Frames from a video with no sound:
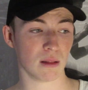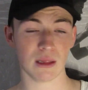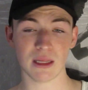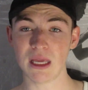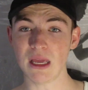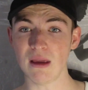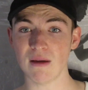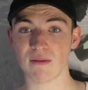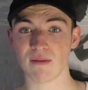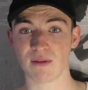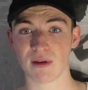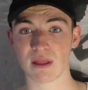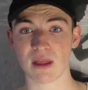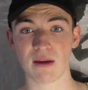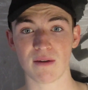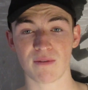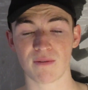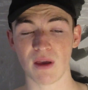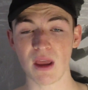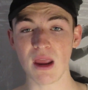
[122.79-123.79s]
leave and they
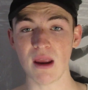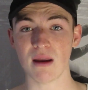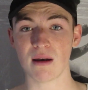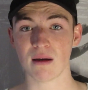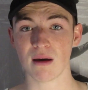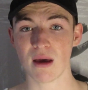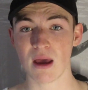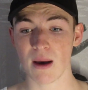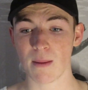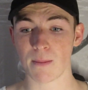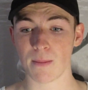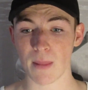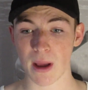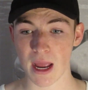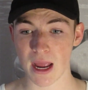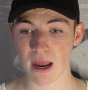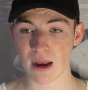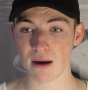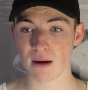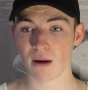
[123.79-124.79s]
fade.
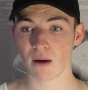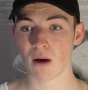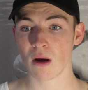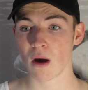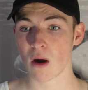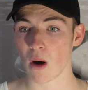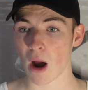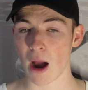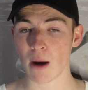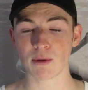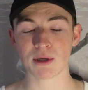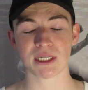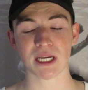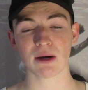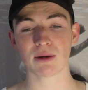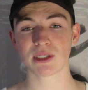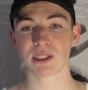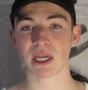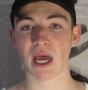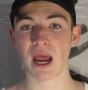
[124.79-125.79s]
And I was
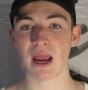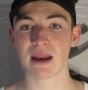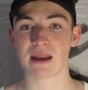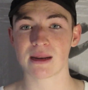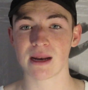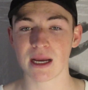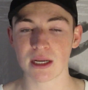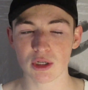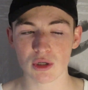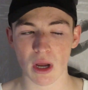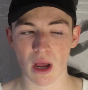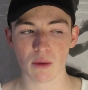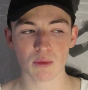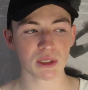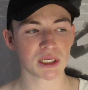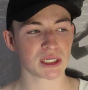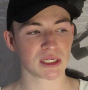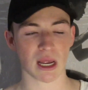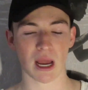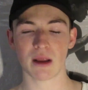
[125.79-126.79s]
outside, and I
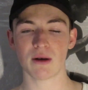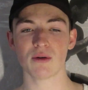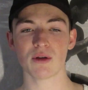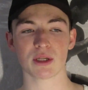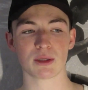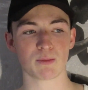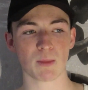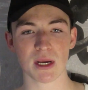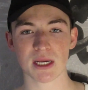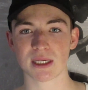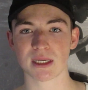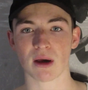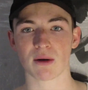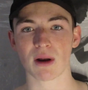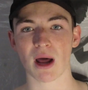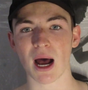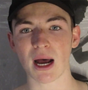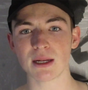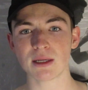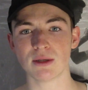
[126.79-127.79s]
know this may sound
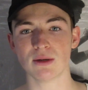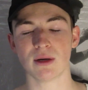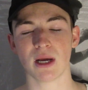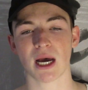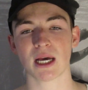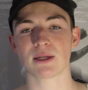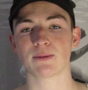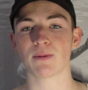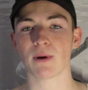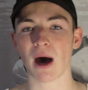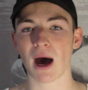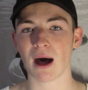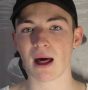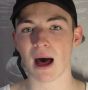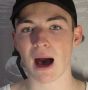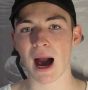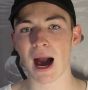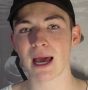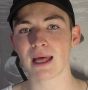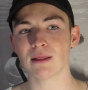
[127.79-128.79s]
odd to you guys, but
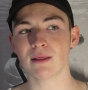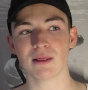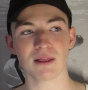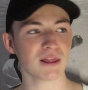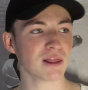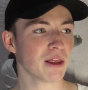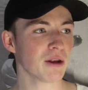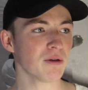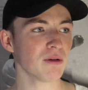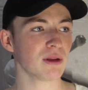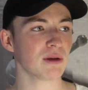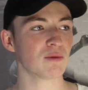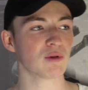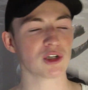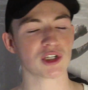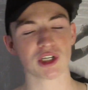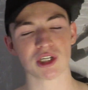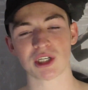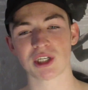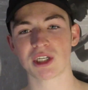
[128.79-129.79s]
I literally was
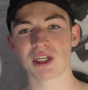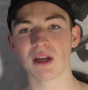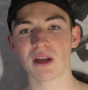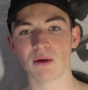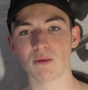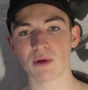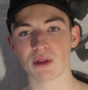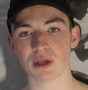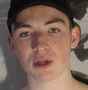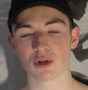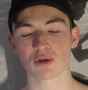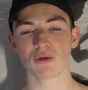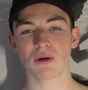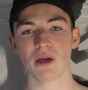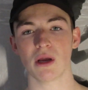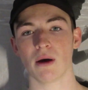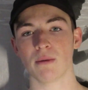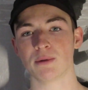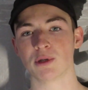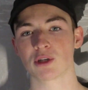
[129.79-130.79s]
just sitting with the
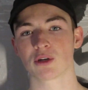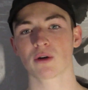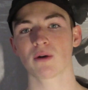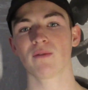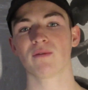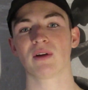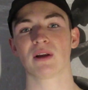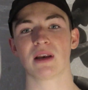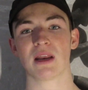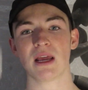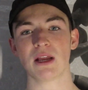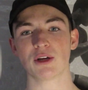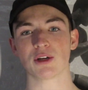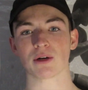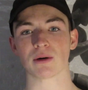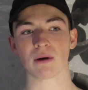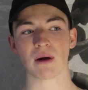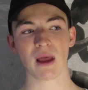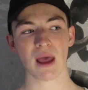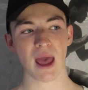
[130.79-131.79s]
tree observing
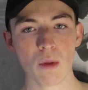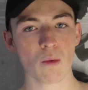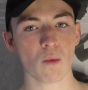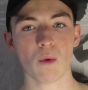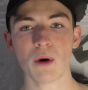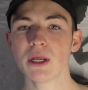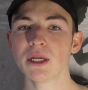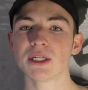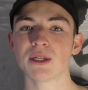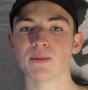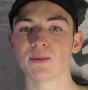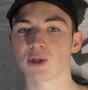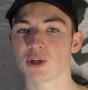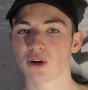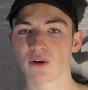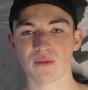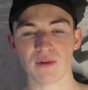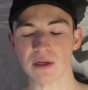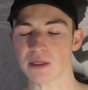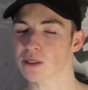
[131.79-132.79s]
nature. What is
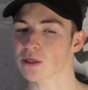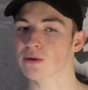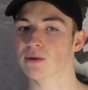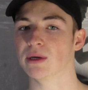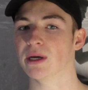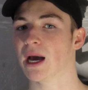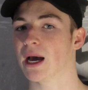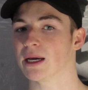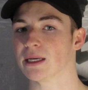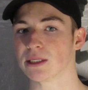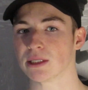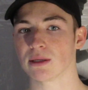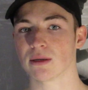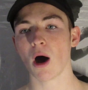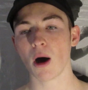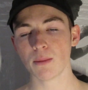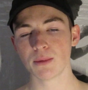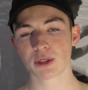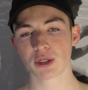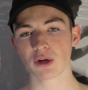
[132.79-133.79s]
observing to you guys?
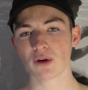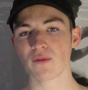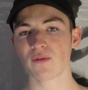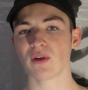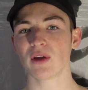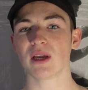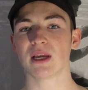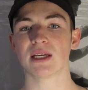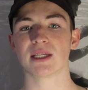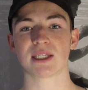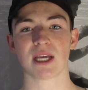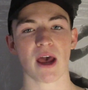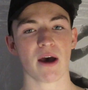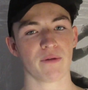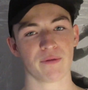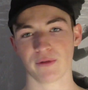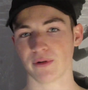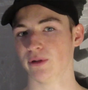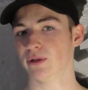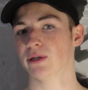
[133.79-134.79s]
Observing is
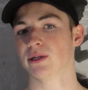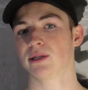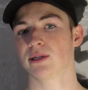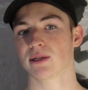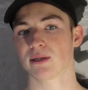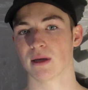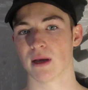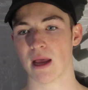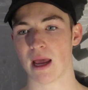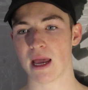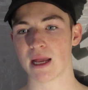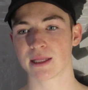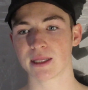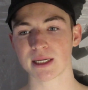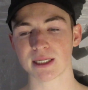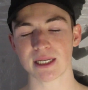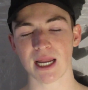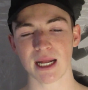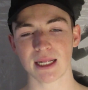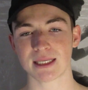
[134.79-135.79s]
effortless. It
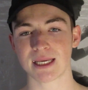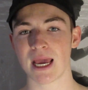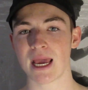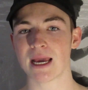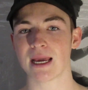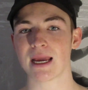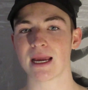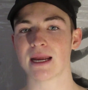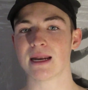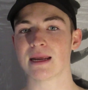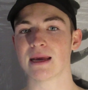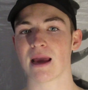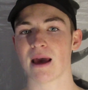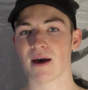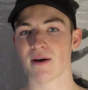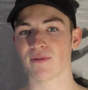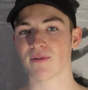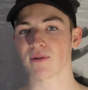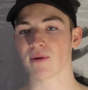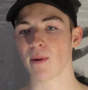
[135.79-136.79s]
does not take any
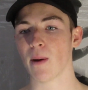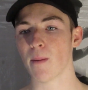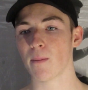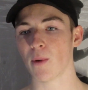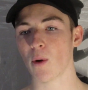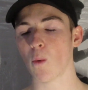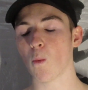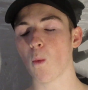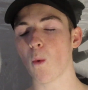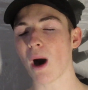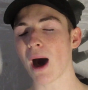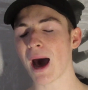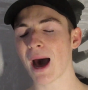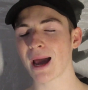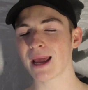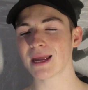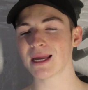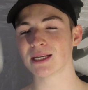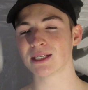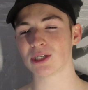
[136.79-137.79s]
effort. But
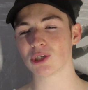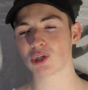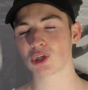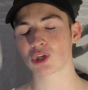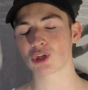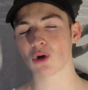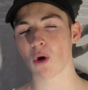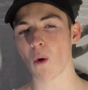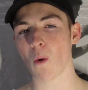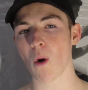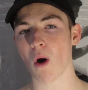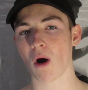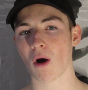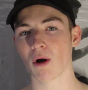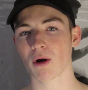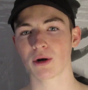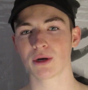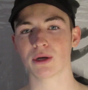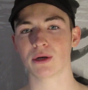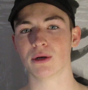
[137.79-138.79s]
why is it so
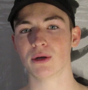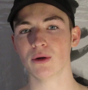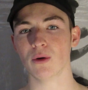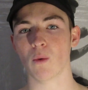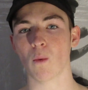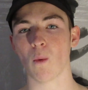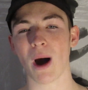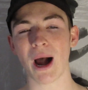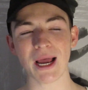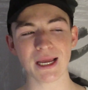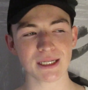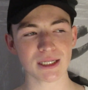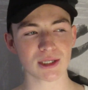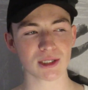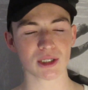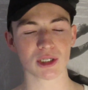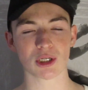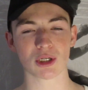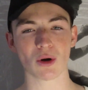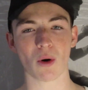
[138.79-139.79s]
hard to do? Why is it
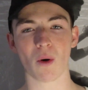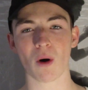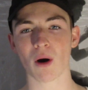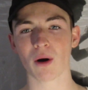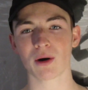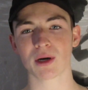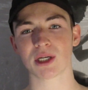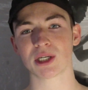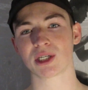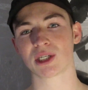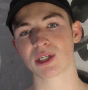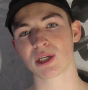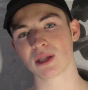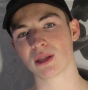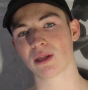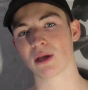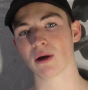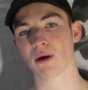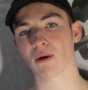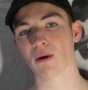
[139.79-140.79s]
just so hard to
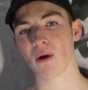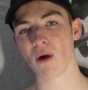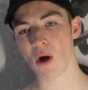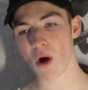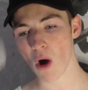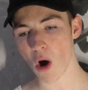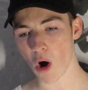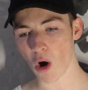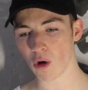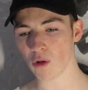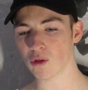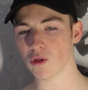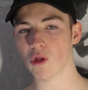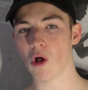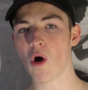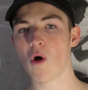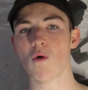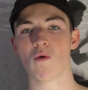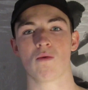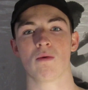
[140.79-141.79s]
sit there
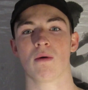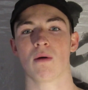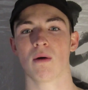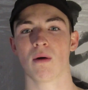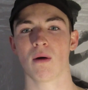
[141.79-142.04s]
alone,